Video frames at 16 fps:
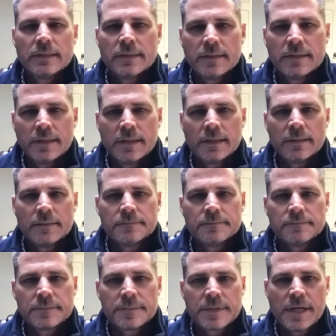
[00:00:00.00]
um,
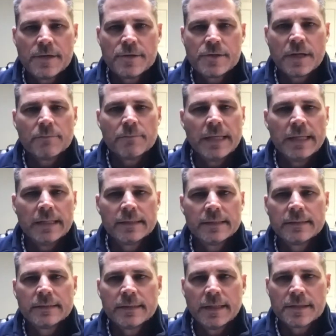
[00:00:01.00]
teaching
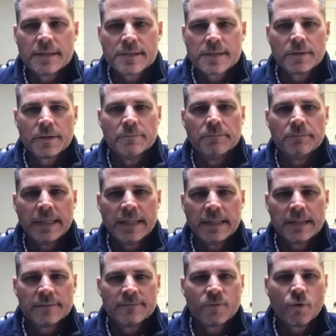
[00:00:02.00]
men, and so the
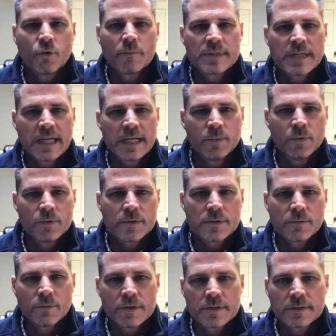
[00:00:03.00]
men form tables,
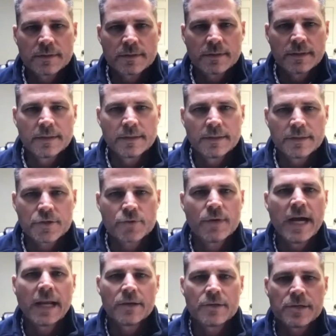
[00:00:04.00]
which the
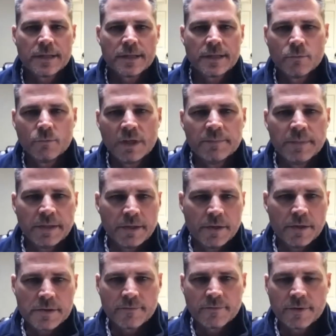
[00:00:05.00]
strategy that we've been
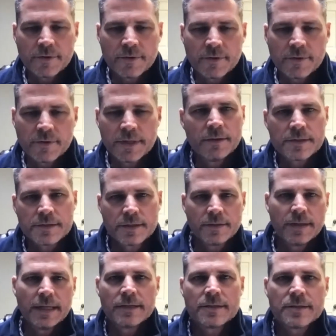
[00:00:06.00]
using for years
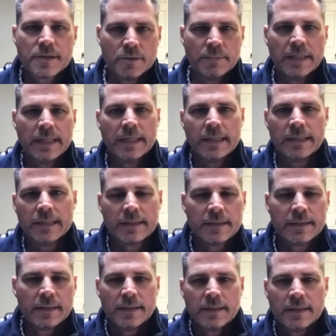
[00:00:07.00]
is you get two men
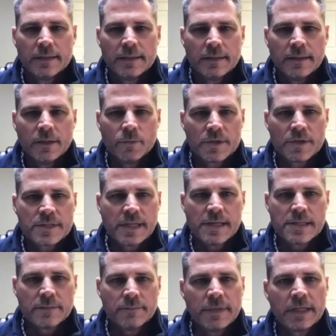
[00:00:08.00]
who are
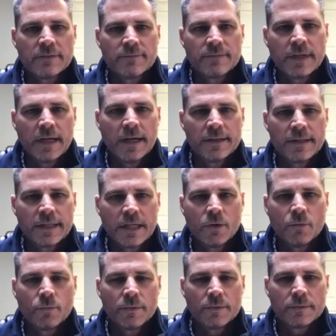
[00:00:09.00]
seasoned men of God to
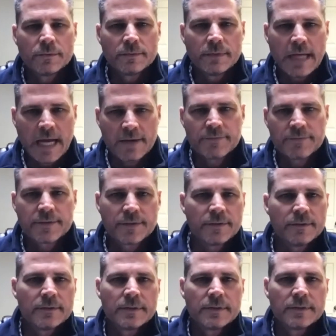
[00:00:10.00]
go
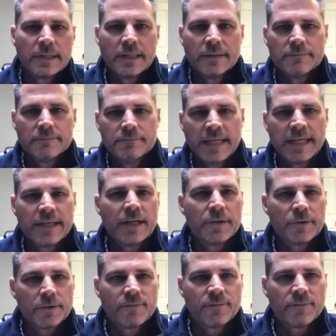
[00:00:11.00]
after Uh, men
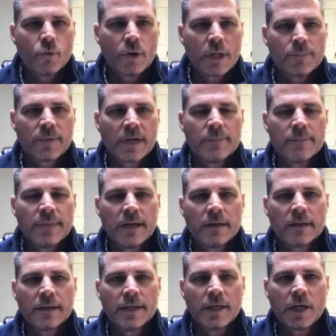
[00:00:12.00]
under forty
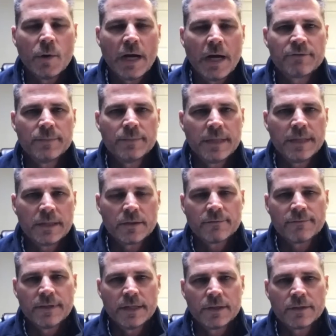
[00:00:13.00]
primarily. They go after men under,
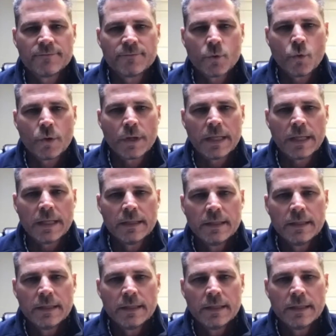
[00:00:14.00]
under forty,